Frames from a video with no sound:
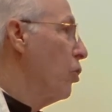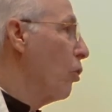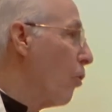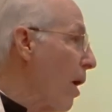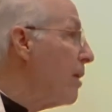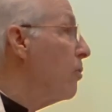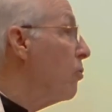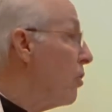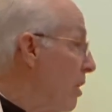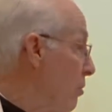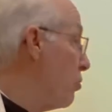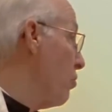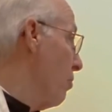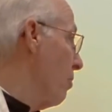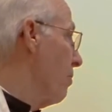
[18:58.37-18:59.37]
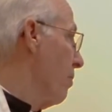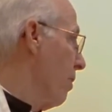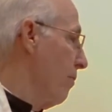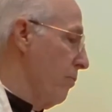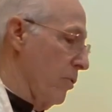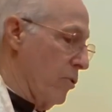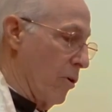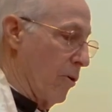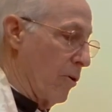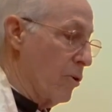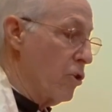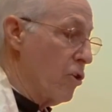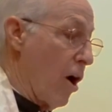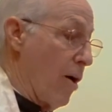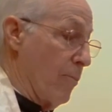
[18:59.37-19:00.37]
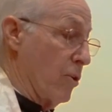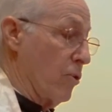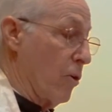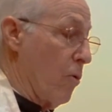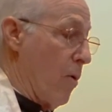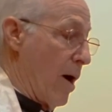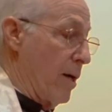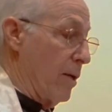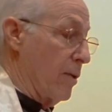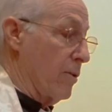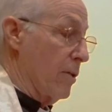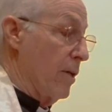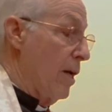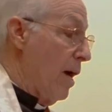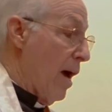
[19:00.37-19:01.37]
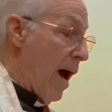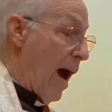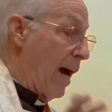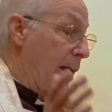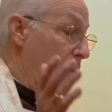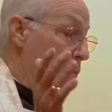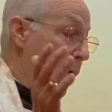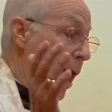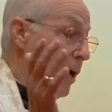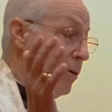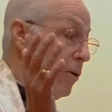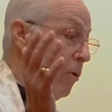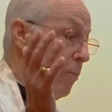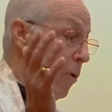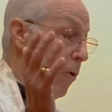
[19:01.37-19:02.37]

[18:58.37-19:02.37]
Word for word: the great teacher of the church, Thomas Aquinas. I can write no